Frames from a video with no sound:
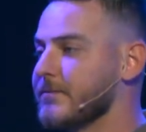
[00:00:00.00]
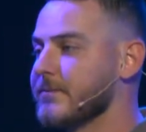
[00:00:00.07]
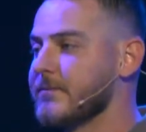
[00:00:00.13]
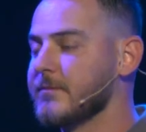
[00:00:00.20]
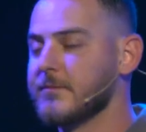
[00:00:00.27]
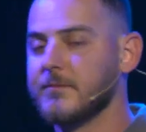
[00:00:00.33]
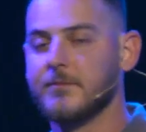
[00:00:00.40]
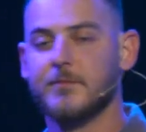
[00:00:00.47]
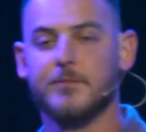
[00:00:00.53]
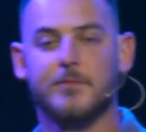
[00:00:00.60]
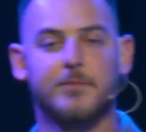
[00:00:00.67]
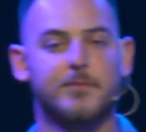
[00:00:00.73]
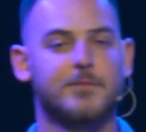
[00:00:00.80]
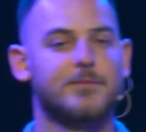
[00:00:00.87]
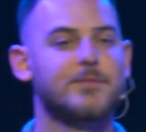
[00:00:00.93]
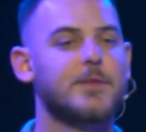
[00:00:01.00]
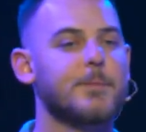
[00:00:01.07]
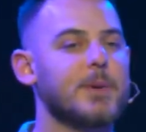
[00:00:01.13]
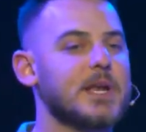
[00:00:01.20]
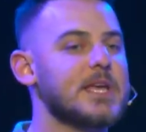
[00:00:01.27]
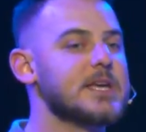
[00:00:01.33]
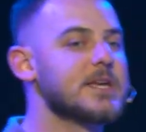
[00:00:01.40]
Tú no puedes hacerlo.
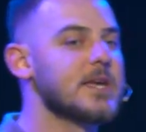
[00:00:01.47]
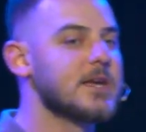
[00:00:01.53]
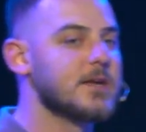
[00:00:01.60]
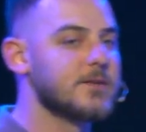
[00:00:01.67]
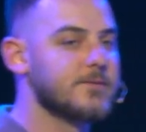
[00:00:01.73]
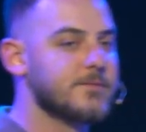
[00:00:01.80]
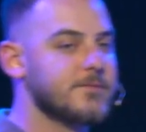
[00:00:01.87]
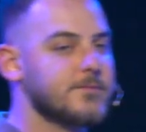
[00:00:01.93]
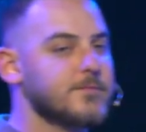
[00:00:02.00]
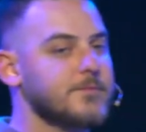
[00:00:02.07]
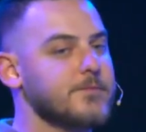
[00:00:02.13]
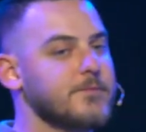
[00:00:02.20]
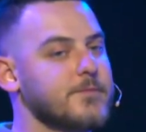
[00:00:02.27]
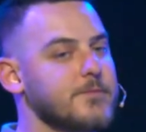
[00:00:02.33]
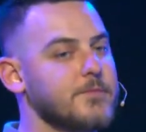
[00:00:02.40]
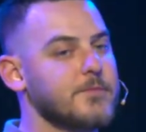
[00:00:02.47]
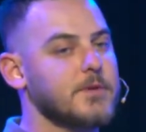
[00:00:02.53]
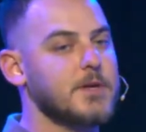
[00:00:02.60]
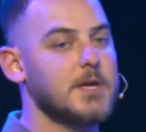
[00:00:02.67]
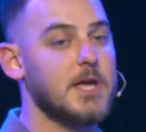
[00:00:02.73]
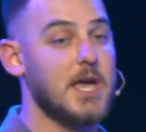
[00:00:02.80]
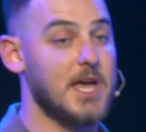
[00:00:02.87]
But He can. Pero él
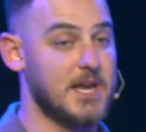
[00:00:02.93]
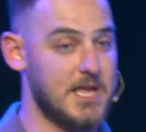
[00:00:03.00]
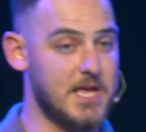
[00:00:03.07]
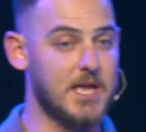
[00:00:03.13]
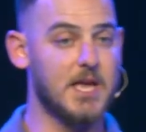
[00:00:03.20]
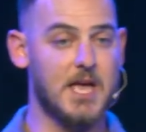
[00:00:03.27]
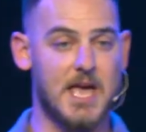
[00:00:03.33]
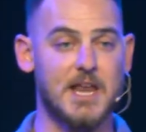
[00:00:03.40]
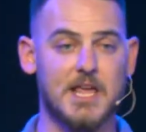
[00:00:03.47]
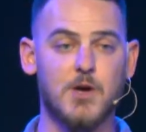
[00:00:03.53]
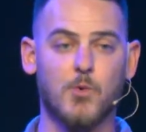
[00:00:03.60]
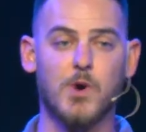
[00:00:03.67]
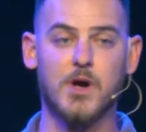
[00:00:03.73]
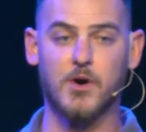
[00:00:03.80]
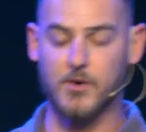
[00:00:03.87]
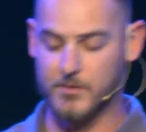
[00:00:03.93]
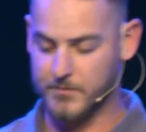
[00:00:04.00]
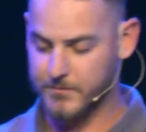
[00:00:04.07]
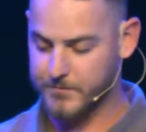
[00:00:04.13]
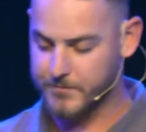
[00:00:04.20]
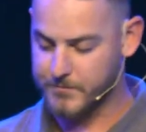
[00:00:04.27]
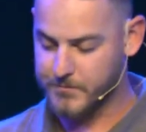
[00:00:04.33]
sí. Amén. And He will. Y
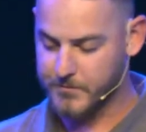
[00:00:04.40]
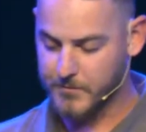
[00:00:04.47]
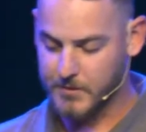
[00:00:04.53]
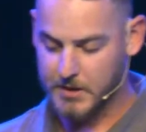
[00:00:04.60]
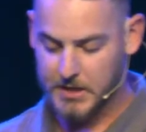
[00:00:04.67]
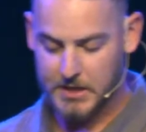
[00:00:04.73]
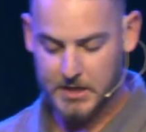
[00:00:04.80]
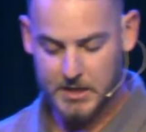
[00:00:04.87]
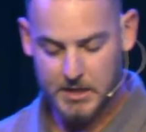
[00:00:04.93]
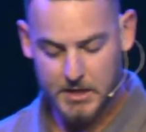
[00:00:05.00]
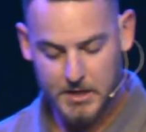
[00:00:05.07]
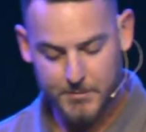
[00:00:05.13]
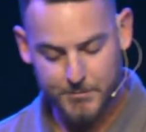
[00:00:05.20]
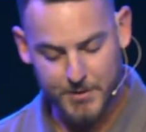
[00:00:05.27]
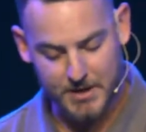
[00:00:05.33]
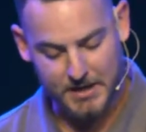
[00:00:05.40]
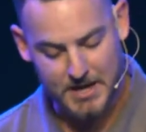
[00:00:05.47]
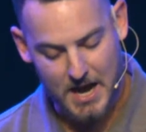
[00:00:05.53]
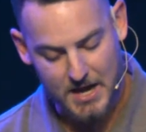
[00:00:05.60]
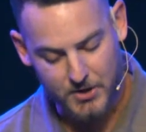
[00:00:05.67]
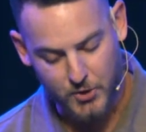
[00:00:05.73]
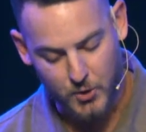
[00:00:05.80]
él lo va a hacer. But
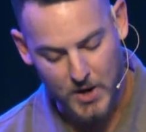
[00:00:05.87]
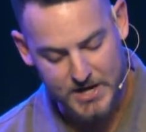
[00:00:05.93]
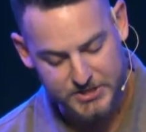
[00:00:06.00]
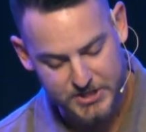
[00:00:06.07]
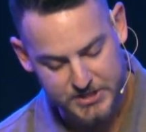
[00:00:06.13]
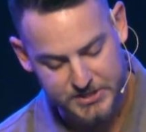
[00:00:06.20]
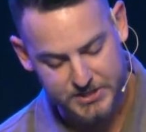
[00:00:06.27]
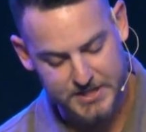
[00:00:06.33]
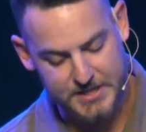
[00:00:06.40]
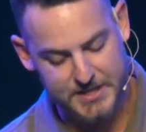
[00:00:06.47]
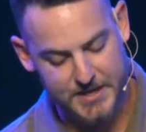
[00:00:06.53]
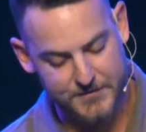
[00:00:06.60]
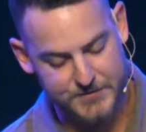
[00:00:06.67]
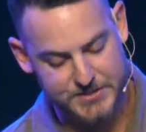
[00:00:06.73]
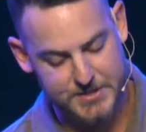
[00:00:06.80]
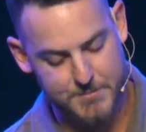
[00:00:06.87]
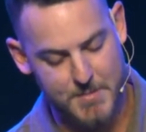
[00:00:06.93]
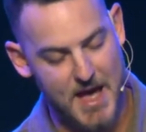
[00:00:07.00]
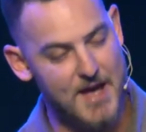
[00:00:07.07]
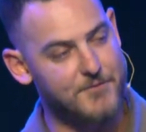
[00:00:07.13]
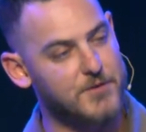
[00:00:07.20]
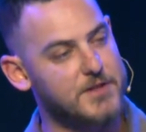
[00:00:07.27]
God graciously gives him
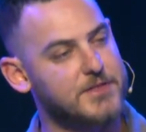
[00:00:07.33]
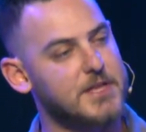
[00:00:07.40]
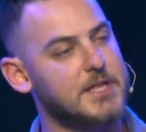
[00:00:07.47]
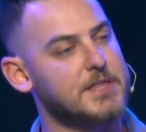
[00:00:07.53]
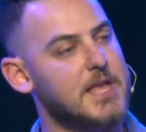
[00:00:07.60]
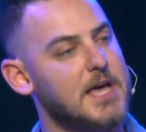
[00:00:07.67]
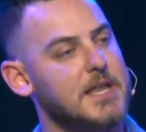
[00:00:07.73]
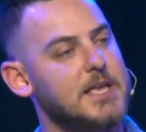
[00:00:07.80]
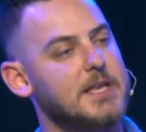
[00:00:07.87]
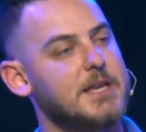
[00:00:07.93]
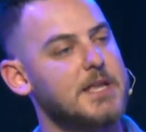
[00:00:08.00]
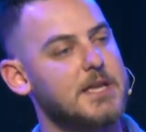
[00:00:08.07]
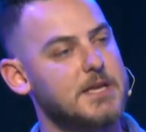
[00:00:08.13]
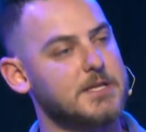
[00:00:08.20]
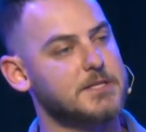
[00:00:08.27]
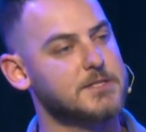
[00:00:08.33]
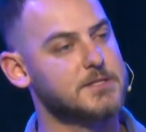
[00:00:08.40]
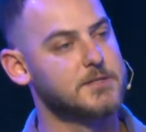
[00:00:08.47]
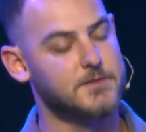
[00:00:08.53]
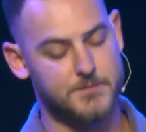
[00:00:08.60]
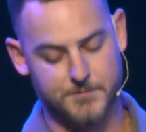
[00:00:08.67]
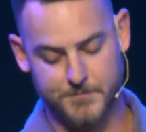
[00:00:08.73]
everything that he needs.
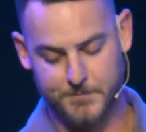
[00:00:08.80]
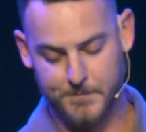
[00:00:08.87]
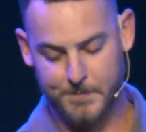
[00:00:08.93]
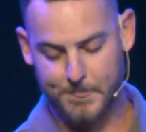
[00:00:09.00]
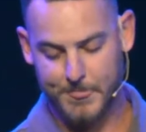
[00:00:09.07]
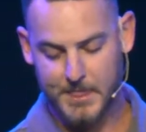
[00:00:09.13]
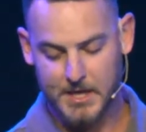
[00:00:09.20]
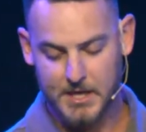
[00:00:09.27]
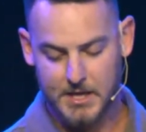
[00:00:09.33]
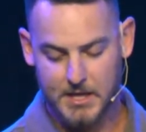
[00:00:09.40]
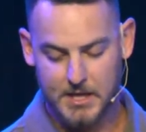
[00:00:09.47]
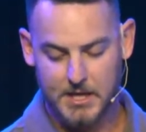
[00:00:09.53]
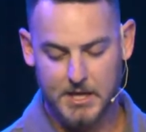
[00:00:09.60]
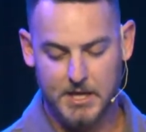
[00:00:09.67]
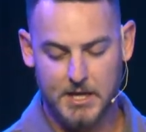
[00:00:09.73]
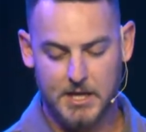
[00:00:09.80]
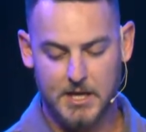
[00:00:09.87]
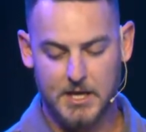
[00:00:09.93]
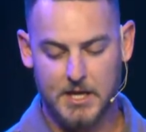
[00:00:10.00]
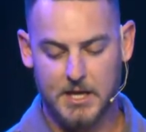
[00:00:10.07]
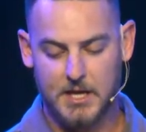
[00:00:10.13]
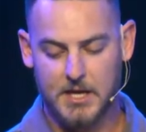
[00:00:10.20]
Pero Dios en su gracia le da
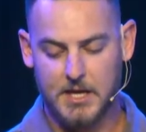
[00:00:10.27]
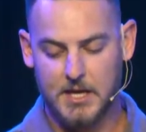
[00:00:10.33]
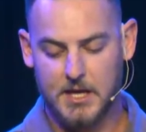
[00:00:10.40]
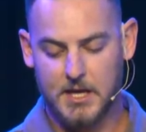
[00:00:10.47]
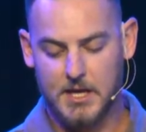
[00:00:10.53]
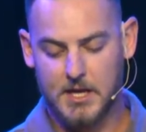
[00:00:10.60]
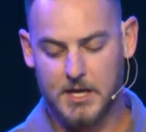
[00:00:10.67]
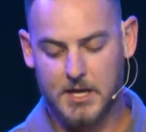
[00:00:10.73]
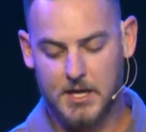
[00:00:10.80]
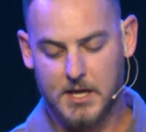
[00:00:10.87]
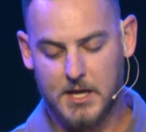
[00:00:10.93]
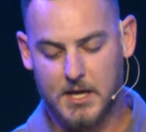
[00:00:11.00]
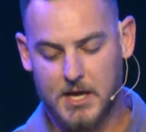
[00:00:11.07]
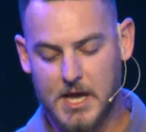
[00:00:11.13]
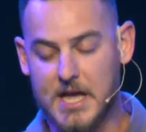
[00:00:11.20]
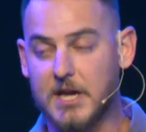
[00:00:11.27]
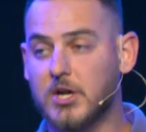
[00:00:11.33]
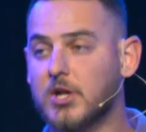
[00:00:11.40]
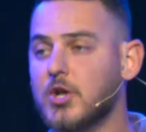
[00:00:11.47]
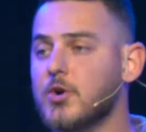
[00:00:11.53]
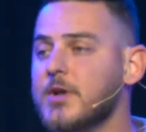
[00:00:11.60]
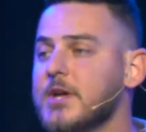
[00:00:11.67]
todo lo que él necesita,
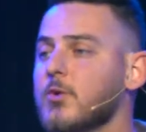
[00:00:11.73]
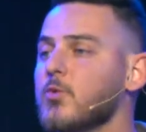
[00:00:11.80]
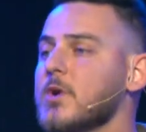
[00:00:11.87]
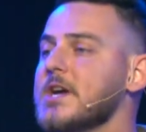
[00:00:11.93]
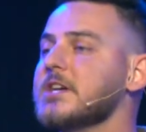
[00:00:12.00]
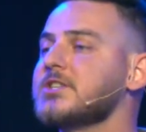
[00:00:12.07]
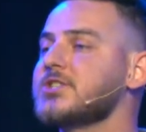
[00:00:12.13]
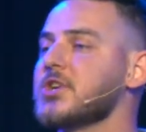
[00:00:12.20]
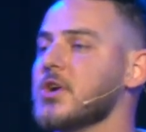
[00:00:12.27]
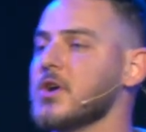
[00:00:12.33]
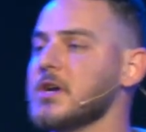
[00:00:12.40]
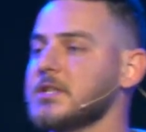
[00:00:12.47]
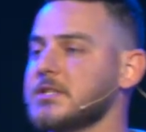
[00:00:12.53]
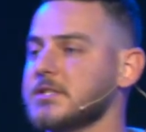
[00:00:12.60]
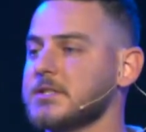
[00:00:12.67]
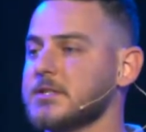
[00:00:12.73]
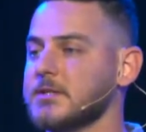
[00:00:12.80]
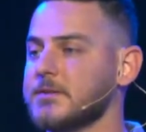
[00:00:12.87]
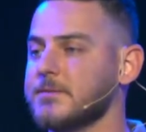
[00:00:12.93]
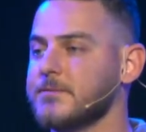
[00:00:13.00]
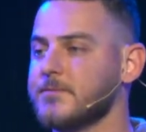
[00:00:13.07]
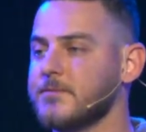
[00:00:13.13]
including reassurance,
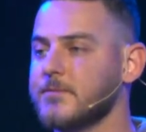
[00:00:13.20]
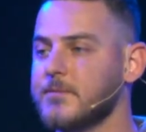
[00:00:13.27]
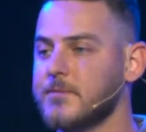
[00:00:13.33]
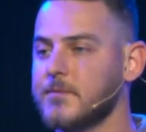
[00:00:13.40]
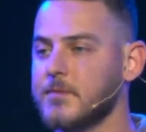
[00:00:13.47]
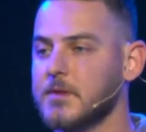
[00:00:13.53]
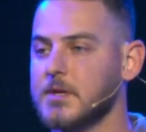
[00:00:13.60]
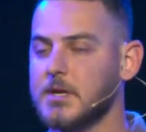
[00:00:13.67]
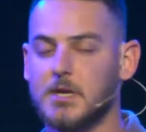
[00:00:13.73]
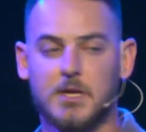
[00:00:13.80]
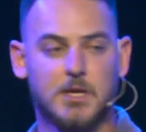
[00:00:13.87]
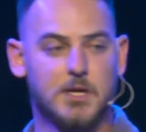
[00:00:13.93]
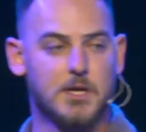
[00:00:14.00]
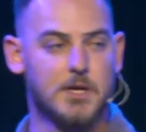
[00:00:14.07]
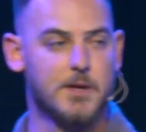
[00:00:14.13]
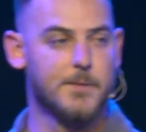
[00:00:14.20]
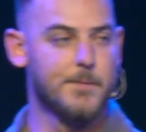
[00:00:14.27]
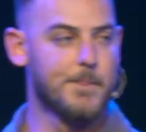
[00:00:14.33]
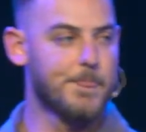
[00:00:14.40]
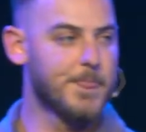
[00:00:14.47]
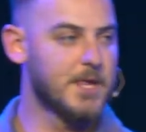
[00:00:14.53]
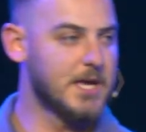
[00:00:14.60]
incluyendo
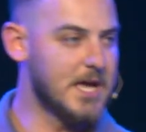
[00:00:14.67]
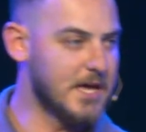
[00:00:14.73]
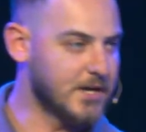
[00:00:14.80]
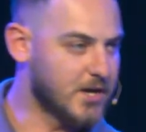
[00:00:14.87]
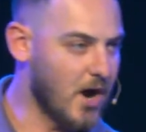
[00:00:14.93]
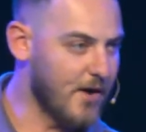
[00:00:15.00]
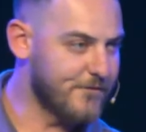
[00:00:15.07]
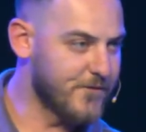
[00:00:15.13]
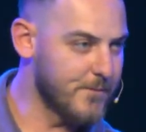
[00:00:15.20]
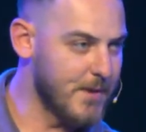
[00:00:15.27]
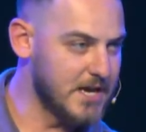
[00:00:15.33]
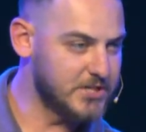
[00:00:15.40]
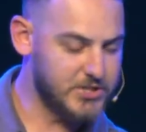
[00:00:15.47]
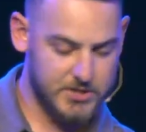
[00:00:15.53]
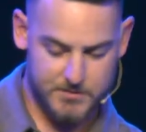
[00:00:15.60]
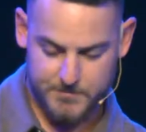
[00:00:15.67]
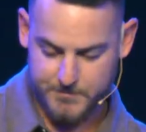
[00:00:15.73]
confirmación, and confirmation.